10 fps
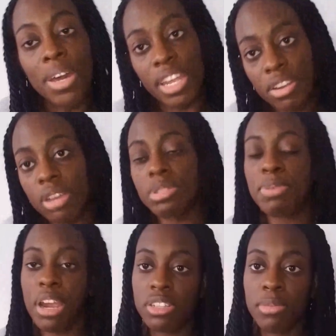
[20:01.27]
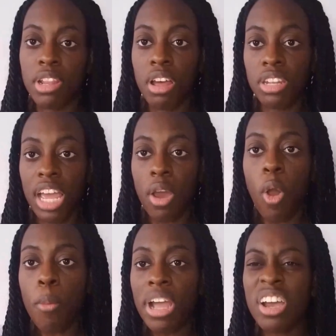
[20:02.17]
here comes Paris Milan like,
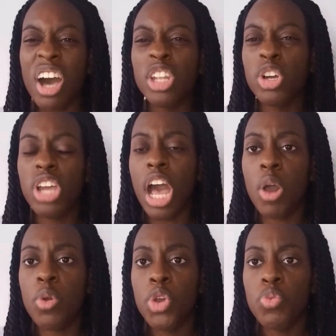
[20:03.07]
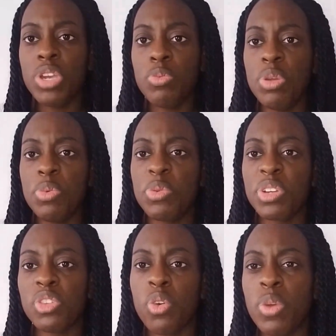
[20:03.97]
oh my God, look how we
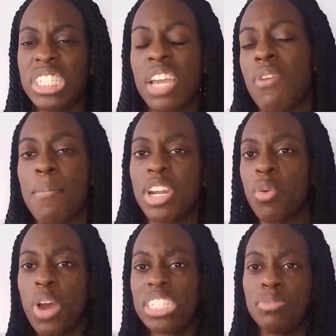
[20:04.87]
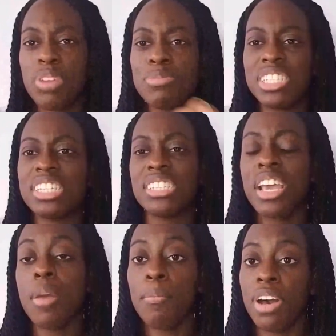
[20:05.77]
were so quick to give our money to white supremacists.
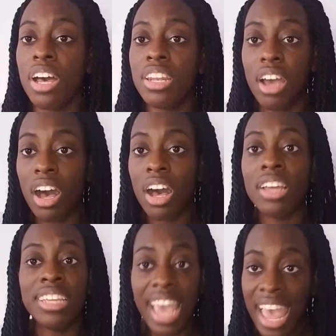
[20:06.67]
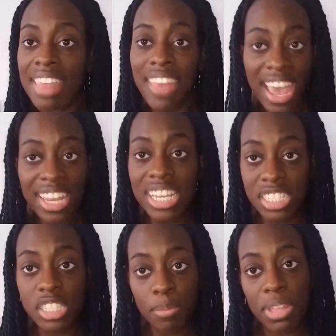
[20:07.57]
But yeah, and that
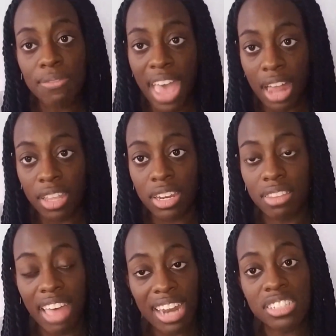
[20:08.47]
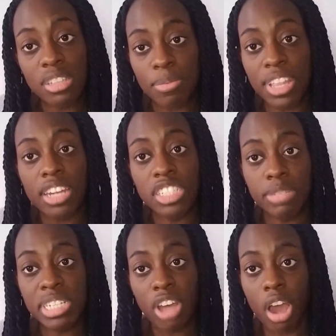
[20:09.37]
is something valid. That is something that needs
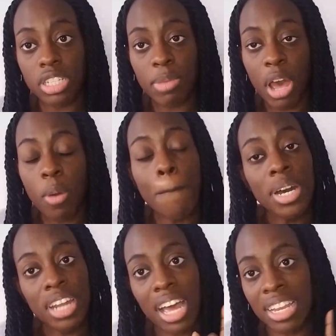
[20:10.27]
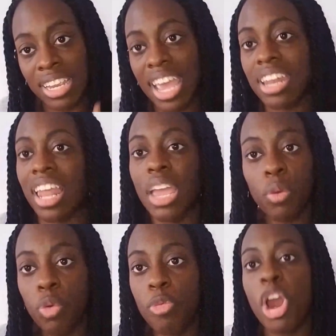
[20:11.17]
to be talked about. But again,
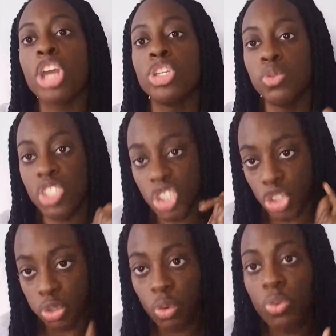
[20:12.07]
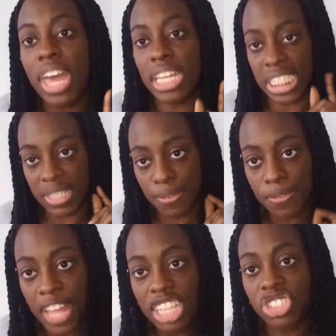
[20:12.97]
like Umar, using truth as a
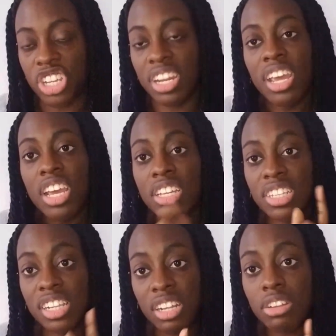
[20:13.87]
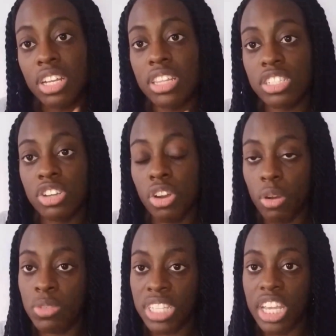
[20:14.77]
deflection. Clearly, this
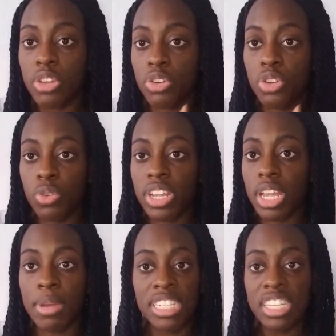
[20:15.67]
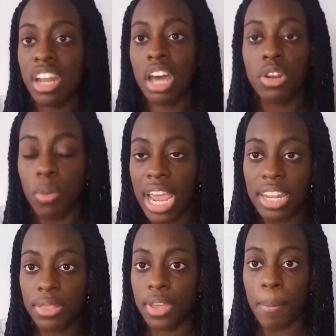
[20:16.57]
girl was either new to him and did not know
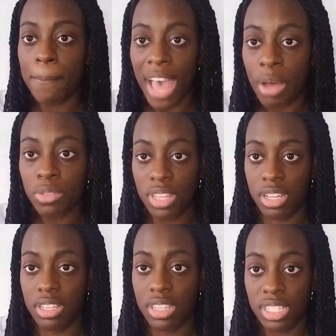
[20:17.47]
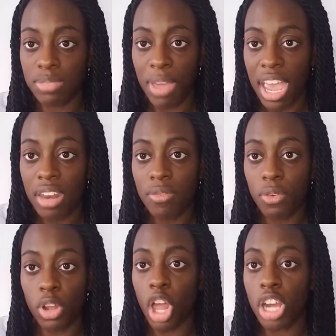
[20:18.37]
anything about this man
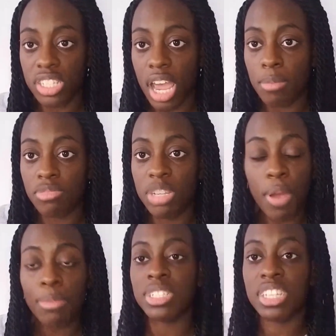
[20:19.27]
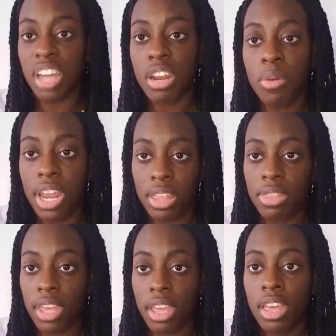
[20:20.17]
for a long time. She probably did not know
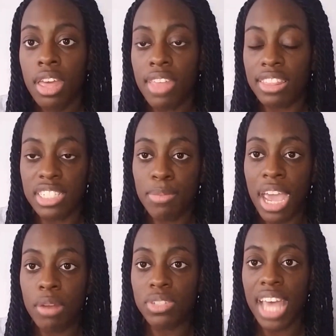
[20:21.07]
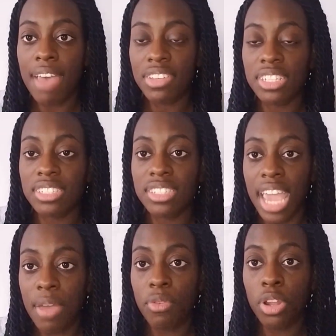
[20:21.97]
anything that this man was having this
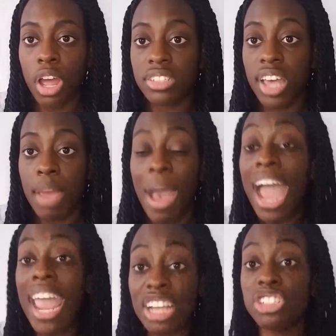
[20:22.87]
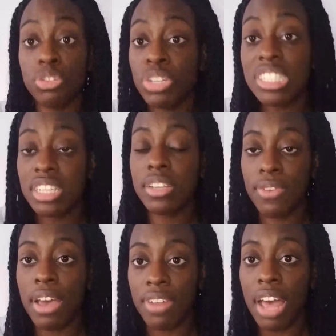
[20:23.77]
scam for a long time. I actually recently
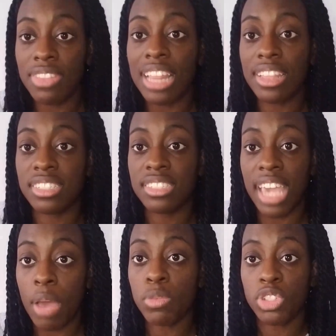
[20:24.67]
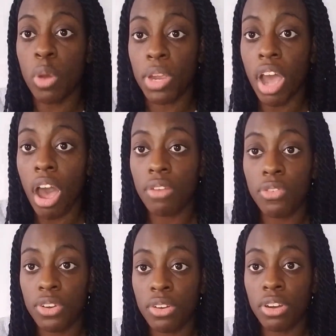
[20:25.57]
found out that this scam was going on
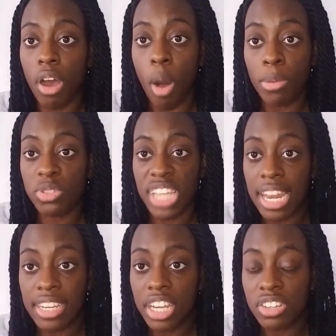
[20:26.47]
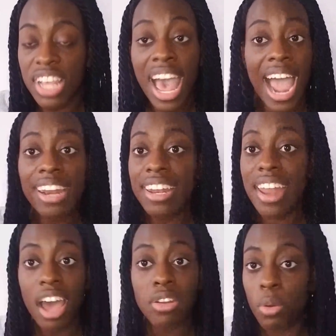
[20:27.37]
for almost 10 years. I did
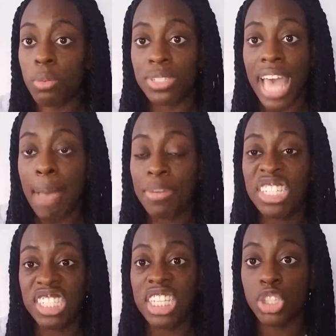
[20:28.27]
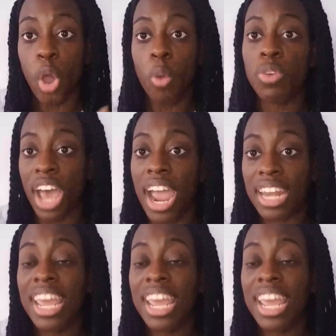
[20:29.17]
not know it was happening since '09.